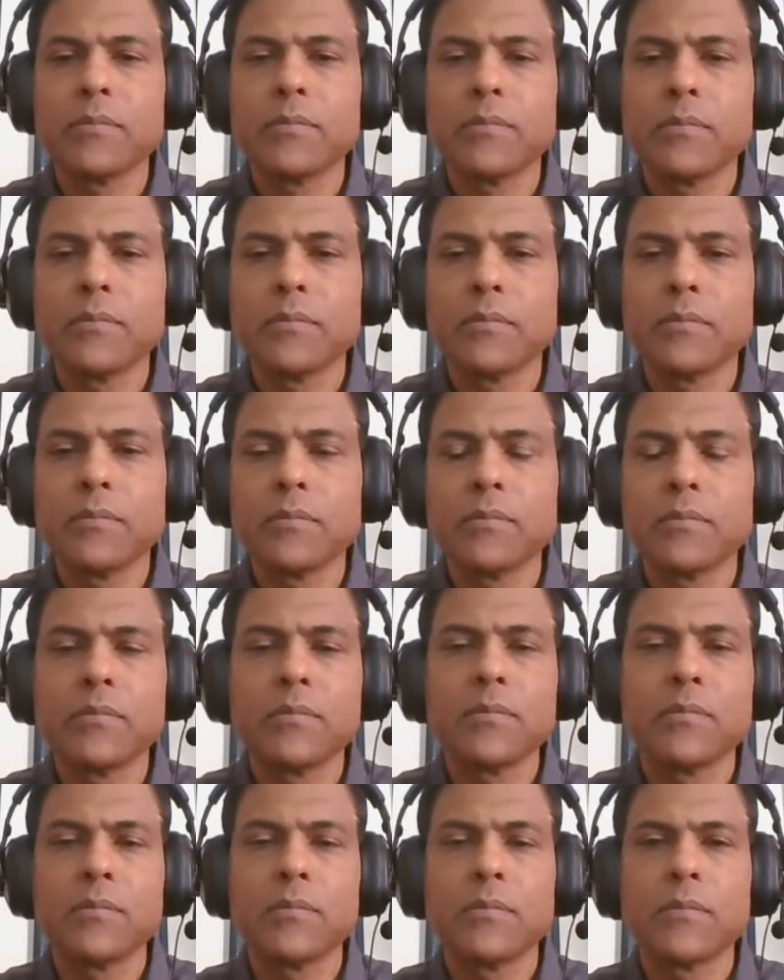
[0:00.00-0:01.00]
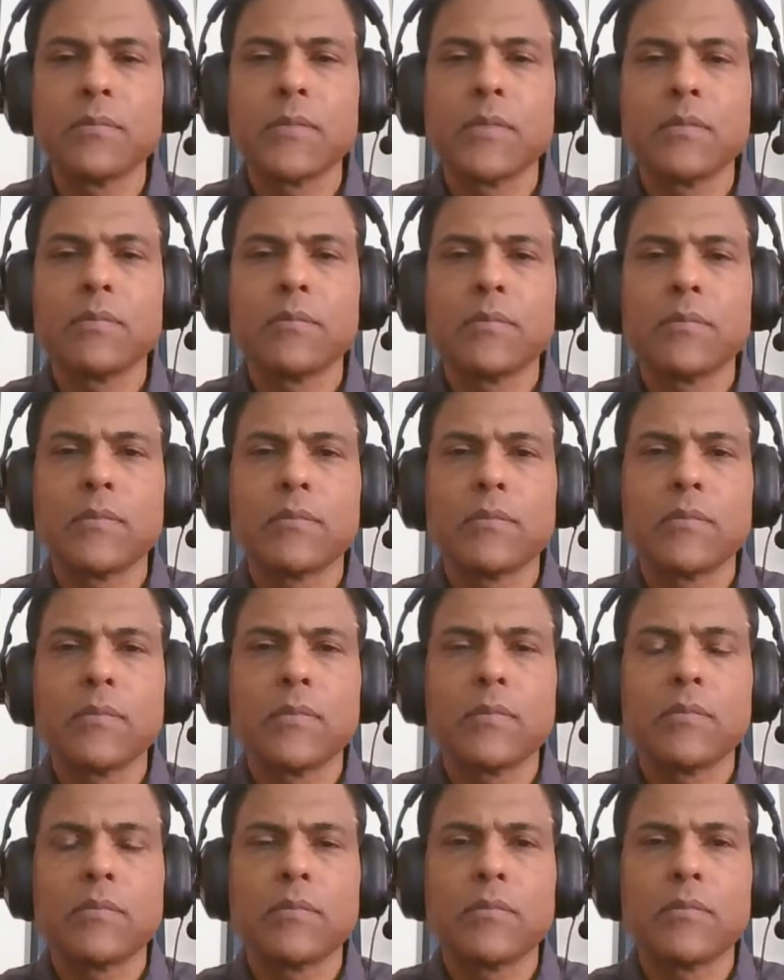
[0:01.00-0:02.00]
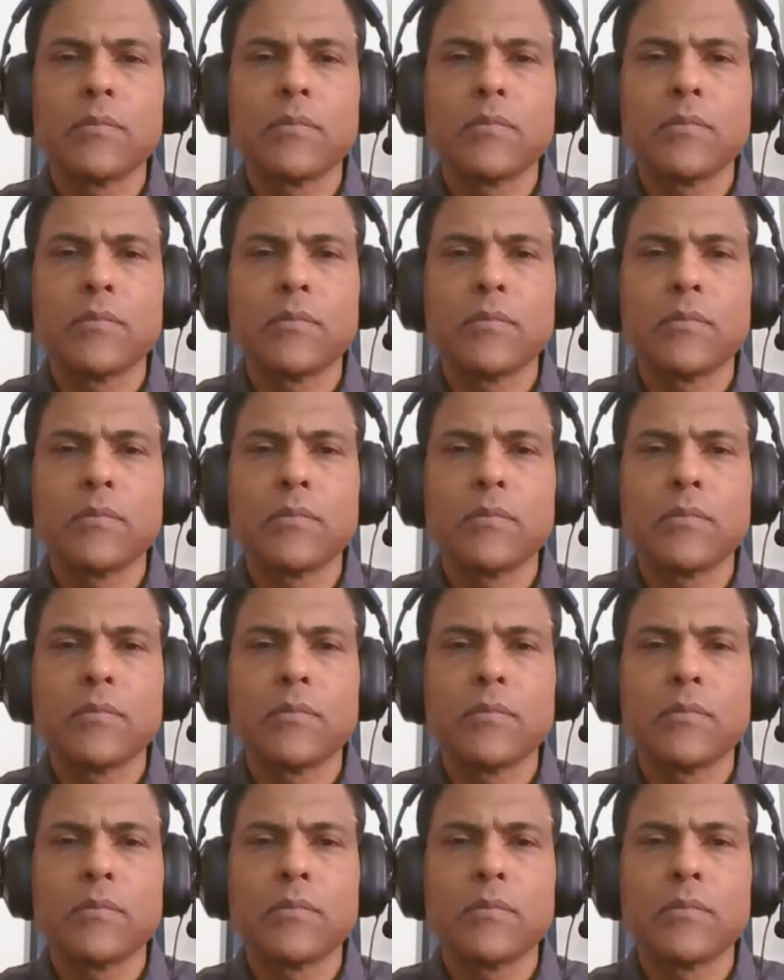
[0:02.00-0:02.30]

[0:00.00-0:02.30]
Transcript: (silence)